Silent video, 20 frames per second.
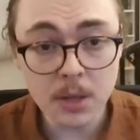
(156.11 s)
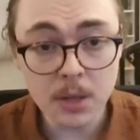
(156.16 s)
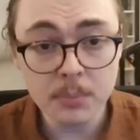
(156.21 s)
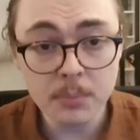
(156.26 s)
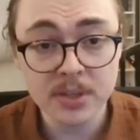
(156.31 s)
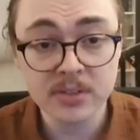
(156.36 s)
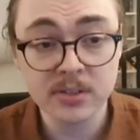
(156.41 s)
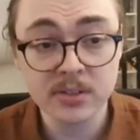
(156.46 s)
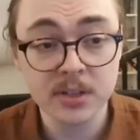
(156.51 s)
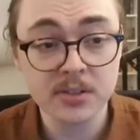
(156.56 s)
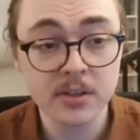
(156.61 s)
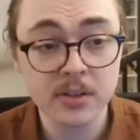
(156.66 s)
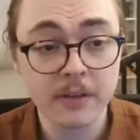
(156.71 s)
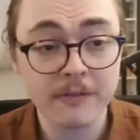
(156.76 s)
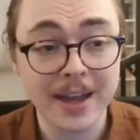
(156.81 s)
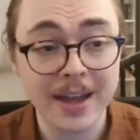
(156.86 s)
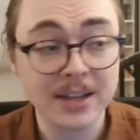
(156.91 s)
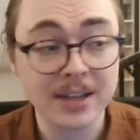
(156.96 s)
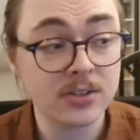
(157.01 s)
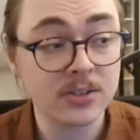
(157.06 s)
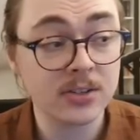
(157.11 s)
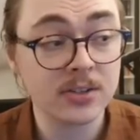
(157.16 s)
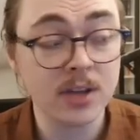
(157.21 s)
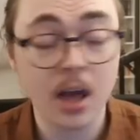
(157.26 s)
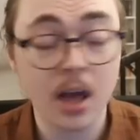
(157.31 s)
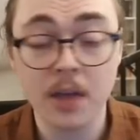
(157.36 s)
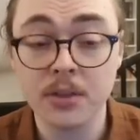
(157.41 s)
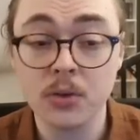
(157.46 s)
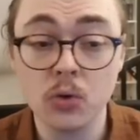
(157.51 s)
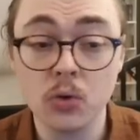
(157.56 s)
But this does affect just
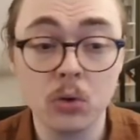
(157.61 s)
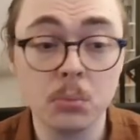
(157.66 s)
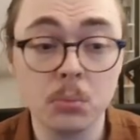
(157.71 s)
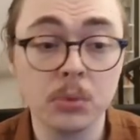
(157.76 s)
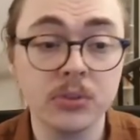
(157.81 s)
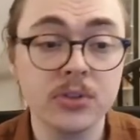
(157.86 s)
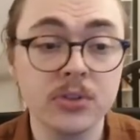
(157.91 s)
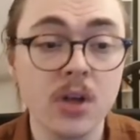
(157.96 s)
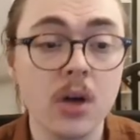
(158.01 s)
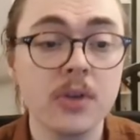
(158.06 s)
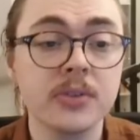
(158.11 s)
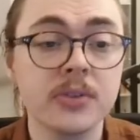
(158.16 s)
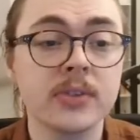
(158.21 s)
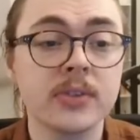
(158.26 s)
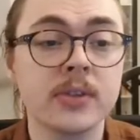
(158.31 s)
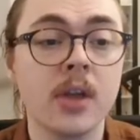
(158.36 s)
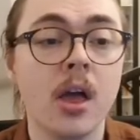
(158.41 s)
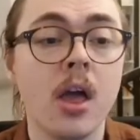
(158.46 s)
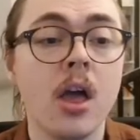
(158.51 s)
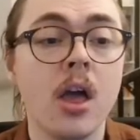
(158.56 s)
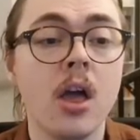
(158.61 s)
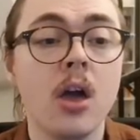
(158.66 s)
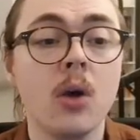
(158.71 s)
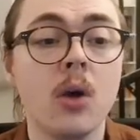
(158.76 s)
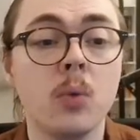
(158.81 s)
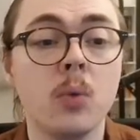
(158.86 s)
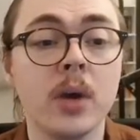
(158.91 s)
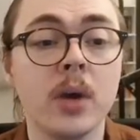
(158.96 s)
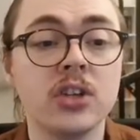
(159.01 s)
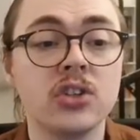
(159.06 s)
other normal dots,
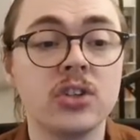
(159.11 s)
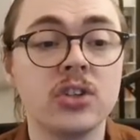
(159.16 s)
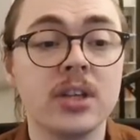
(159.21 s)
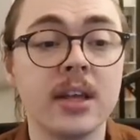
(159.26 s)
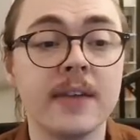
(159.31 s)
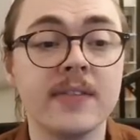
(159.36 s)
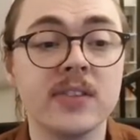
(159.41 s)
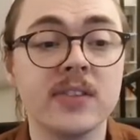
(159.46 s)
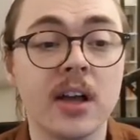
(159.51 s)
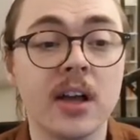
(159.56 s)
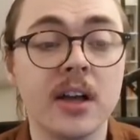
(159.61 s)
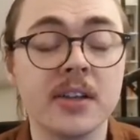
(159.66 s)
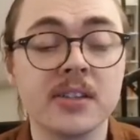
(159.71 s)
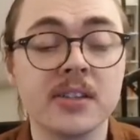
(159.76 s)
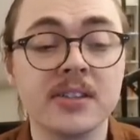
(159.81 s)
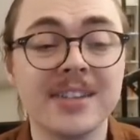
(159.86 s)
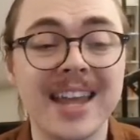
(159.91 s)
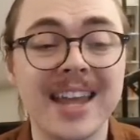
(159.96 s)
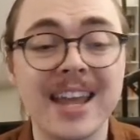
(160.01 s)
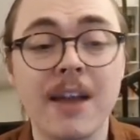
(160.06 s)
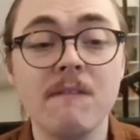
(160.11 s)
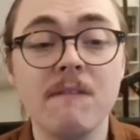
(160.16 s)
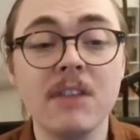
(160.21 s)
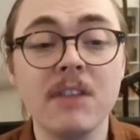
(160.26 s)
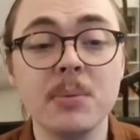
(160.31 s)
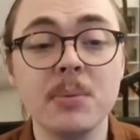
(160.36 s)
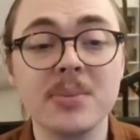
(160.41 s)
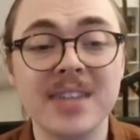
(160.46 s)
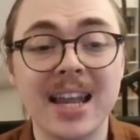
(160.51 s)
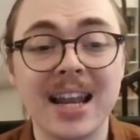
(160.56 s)
which gives us take
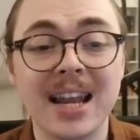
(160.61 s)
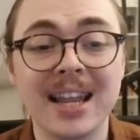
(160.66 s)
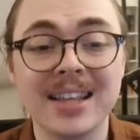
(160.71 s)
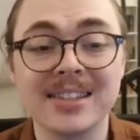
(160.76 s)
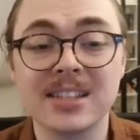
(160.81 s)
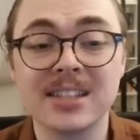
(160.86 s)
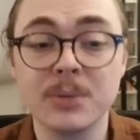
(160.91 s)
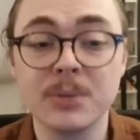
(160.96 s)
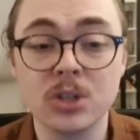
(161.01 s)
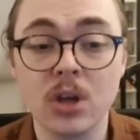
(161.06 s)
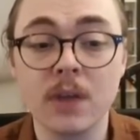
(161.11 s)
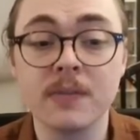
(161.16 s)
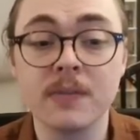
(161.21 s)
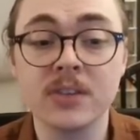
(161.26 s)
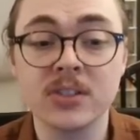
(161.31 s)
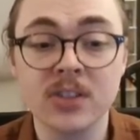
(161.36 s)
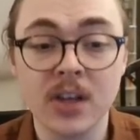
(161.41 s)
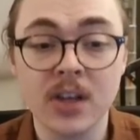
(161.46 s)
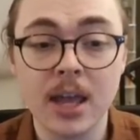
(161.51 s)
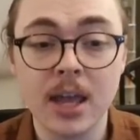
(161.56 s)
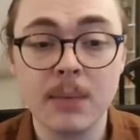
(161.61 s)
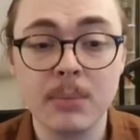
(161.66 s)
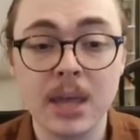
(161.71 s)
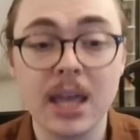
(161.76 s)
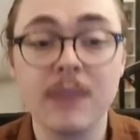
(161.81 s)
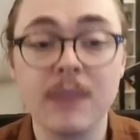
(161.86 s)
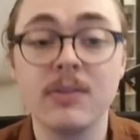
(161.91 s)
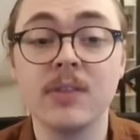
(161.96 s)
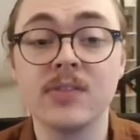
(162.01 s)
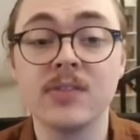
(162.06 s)
50% less damage over time if you've